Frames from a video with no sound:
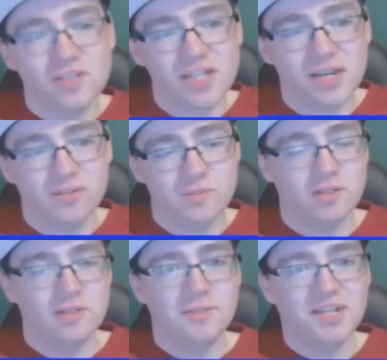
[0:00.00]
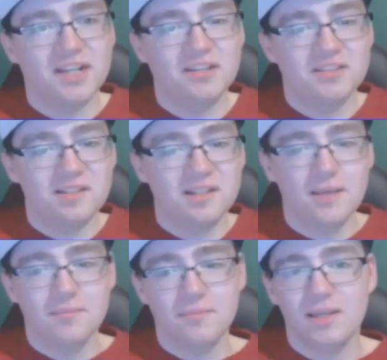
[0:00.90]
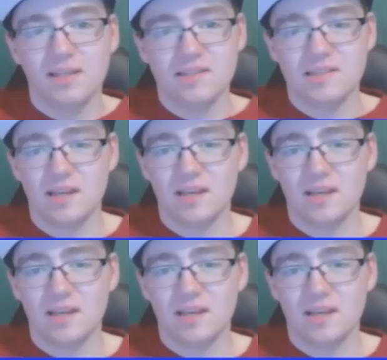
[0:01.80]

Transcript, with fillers: Chow has been eliminated. So that means